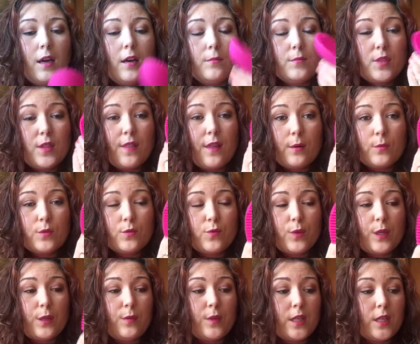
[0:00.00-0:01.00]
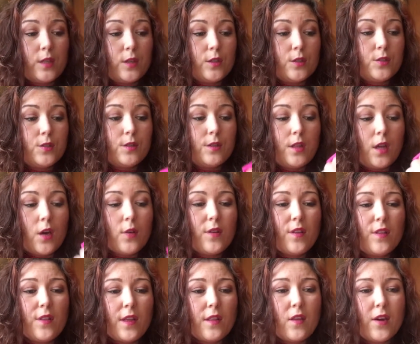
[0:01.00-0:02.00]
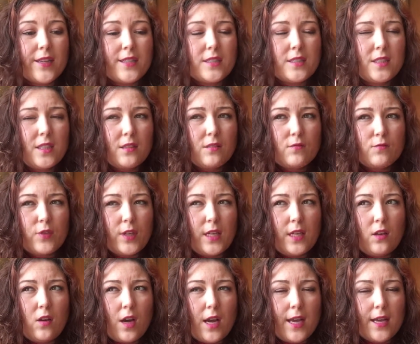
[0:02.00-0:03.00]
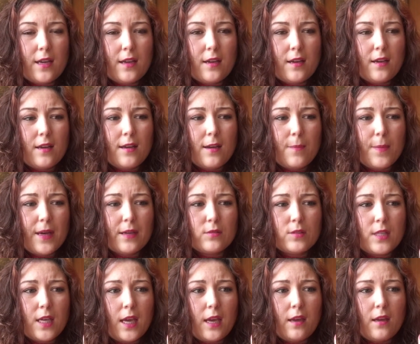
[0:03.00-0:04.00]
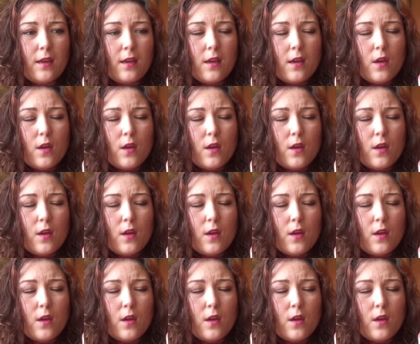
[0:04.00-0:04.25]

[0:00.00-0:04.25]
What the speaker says: So that was really good. The only thing that I didn't really like about it